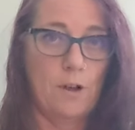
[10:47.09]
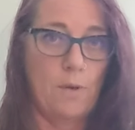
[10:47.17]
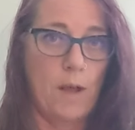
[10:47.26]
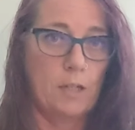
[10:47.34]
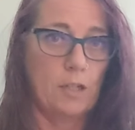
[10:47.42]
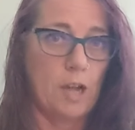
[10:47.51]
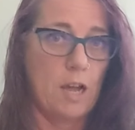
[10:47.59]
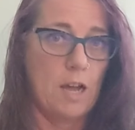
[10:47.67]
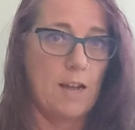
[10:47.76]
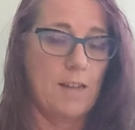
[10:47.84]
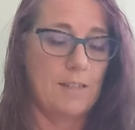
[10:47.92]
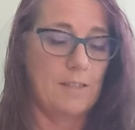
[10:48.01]

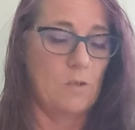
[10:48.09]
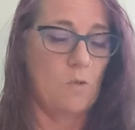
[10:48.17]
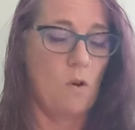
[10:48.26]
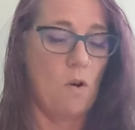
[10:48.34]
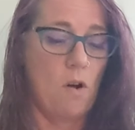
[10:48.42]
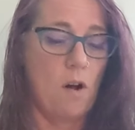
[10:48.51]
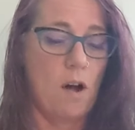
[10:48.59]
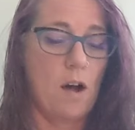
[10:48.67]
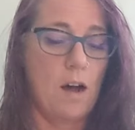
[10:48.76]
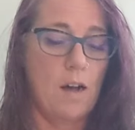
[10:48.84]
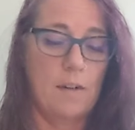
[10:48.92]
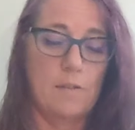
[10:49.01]
Directions.
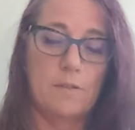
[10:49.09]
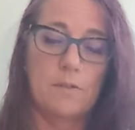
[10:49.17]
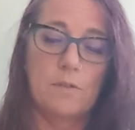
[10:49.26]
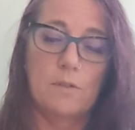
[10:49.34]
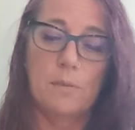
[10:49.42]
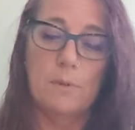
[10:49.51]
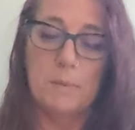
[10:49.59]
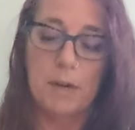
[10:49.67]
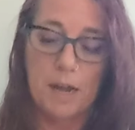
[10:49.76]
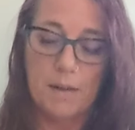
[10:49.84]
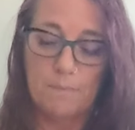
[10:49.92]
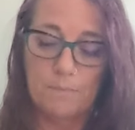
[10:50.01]
Or maybe
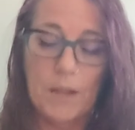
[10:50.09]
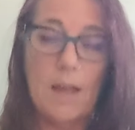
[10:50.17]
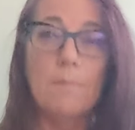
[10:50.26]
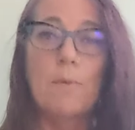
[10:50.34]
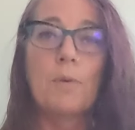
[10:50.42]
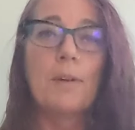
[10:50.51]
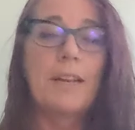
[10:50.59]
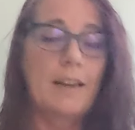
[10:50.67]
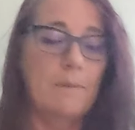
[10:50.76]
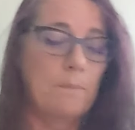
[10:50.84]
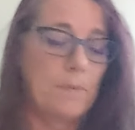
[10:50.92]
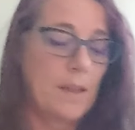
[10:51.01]
not. Yeah, we're reading.